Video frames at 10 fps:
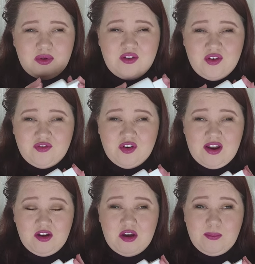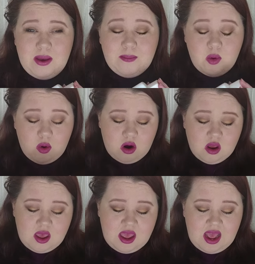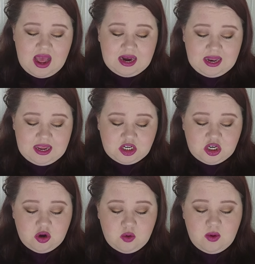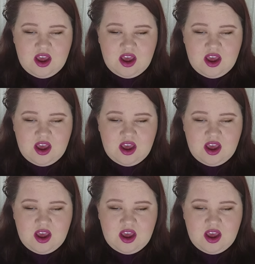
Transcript: whenever I've tried it out a bit more and let you know.